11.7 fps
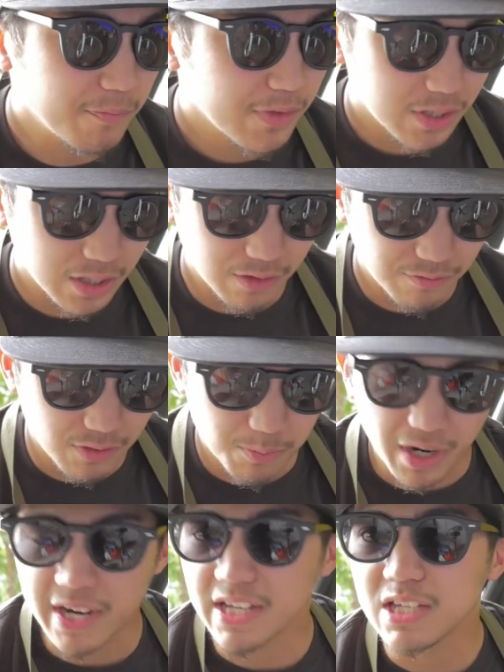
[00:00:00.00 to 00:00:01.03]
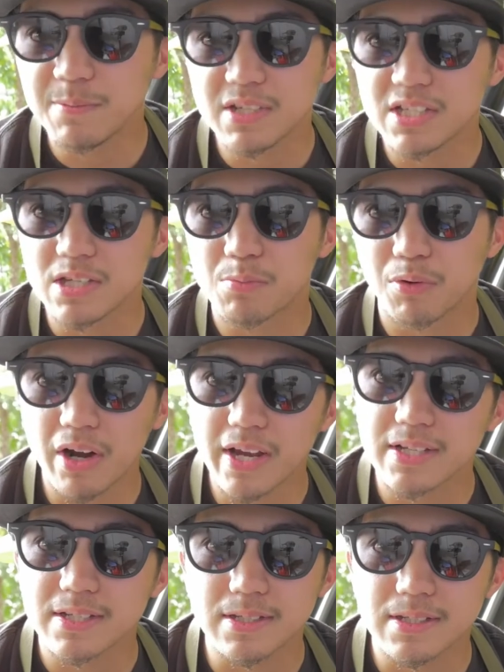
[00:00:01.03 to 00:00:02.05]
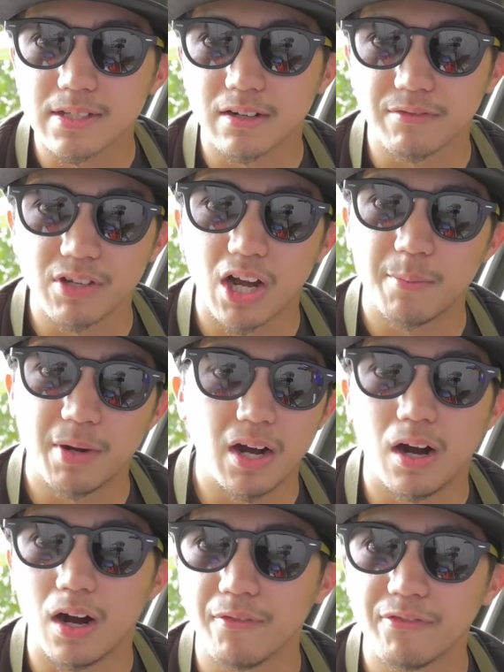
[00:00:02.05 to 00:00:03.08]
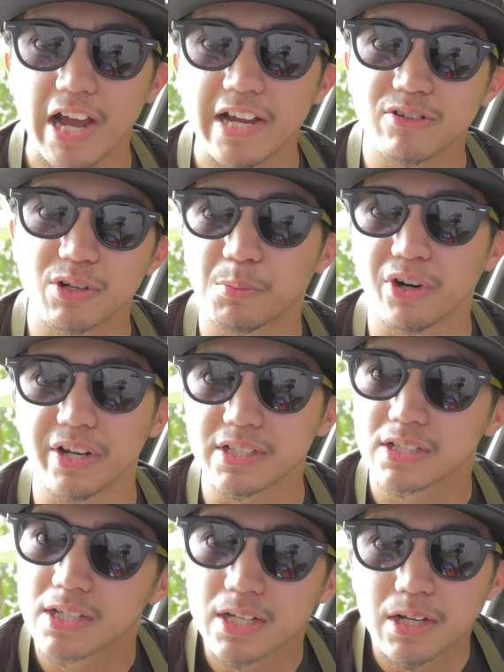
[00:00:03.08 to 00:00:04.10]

and if you buy E B C brakes instead of Yamaha factory brakes.